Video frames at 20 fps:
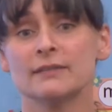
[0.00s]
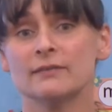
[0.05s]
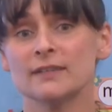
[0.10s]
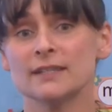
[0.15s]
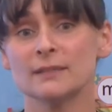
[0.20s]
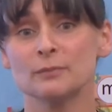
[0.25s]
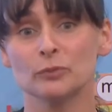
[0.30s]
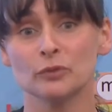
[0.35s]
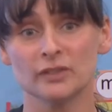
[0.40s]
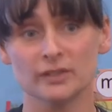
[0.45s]
If
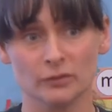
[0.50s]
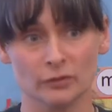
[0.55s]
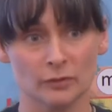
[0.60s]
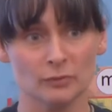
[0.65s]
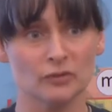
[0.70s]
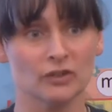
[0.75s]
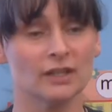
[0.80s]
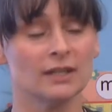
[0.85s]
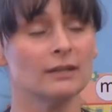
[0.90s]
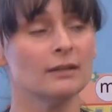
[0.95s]
it's
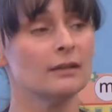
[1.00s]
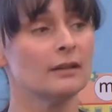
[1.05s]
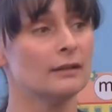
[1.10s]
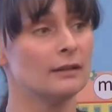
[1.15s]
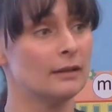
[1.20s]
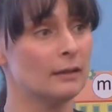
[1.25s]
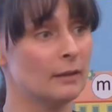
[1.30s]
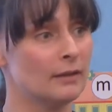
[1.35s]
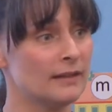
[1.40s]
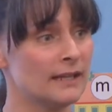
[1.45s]

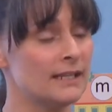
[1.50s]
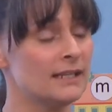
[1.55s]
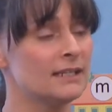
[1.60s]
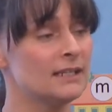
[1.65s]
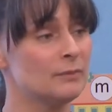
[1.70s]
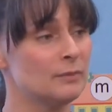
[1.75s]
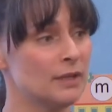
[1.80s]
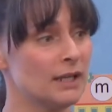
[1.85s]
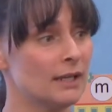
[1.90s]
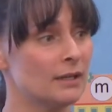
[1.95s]
prescription, the, they
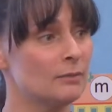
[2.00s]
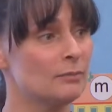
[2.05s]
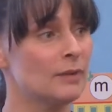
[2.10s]
need to be in